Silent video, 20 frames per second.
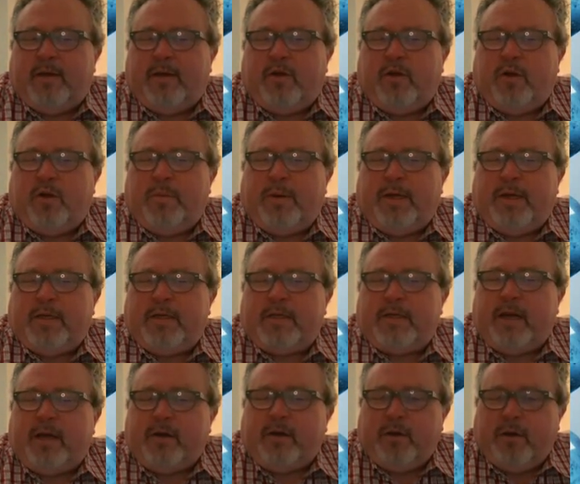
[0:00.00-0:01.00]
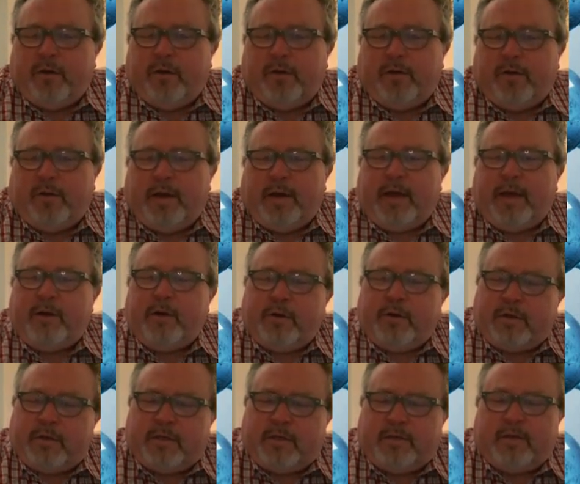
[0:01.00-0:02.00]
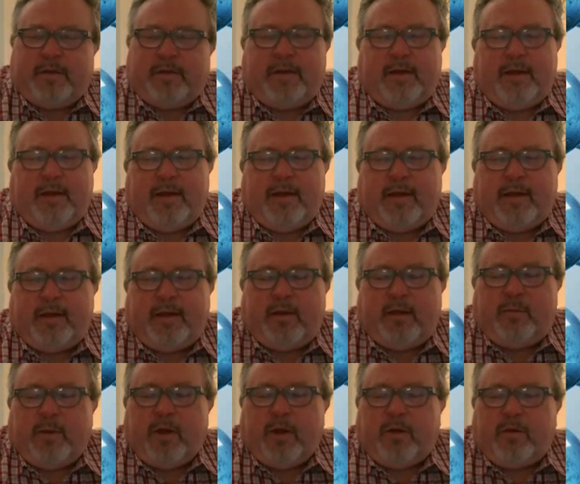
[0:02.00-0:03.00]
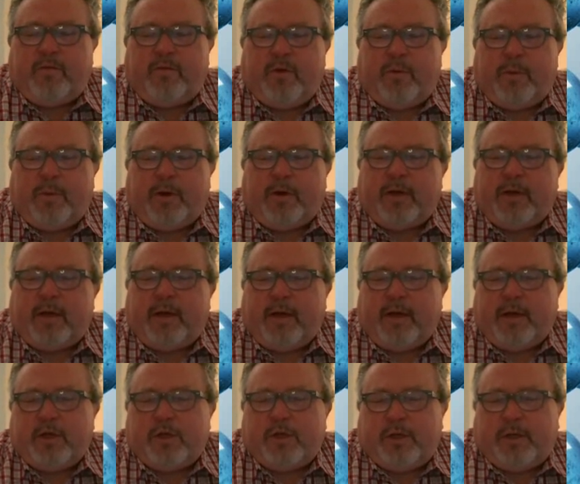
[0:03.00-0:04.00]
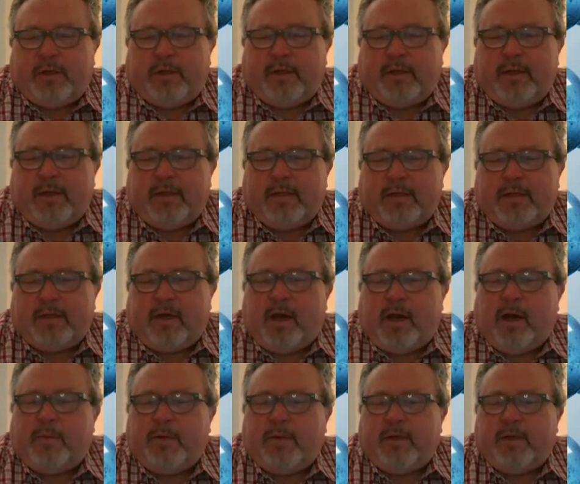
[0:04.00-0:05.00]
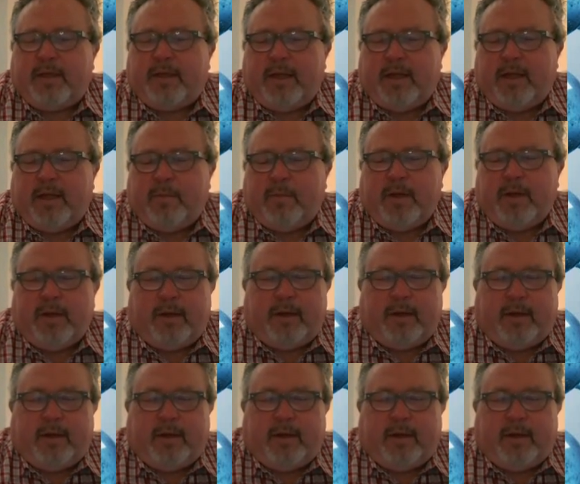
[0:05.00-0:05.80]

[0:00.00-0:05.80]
European soccer, headers, and in American football, concussion is a common theme.